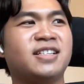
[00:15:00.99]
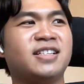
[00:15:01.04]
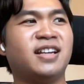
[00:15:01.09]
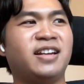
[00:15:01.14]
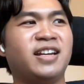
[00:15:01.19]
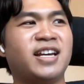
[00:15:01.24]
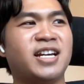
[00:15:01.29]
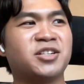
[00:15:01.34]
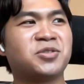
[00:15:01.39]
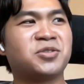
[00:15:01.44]

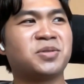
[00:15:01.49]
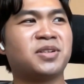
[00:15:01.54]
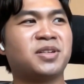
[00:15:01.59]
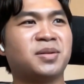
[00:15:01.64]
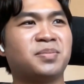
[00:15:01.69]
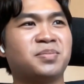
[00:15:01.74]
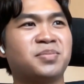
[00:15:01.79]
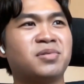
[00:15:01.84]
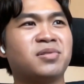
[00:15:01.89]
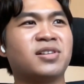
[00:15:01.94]
natural
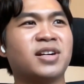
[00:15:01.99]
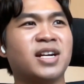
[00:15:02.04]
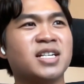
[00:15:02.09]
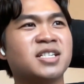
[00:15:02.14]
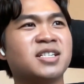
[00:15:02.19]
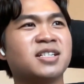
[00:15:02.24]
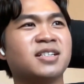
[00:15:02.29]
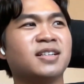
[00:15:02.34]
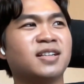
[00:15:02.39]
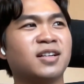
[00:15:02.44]

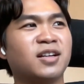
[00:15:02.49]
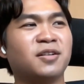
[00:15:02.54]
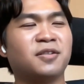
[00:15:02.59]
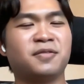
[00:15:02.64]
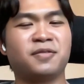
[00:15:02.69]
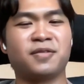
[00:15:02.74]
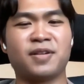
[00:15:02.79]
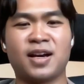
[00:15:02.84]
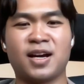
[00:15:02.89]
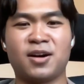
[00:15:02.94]
progression of
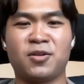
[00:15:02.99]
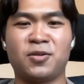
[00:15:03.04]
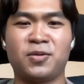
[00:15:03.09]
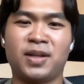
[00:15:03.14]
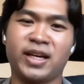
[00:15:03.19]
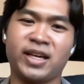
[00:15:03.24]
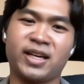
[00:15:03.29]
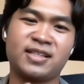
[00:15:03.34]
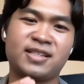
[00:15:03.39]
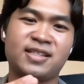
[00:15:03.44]
how
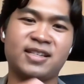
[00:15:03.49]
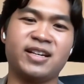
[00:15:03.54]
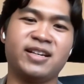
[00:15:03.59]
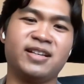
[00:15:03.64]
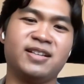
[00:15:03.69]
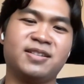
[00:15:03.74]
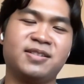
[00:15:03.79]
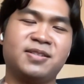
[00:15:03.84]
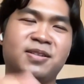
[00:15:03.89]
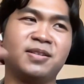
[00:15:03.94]
like
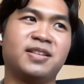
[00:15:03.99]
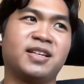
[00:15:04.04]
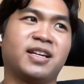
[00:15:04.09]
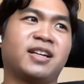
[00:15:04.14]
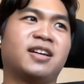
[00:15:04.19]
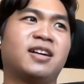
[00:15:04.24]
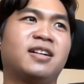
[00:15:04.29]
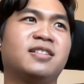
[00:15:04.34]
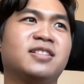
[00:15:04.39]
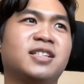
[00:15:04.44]
science to
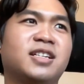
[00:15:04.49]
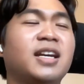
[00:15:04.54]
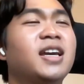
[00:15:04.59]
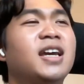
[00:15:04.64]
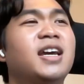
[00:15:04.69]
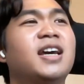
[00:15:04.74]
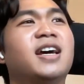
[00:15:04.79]
technology.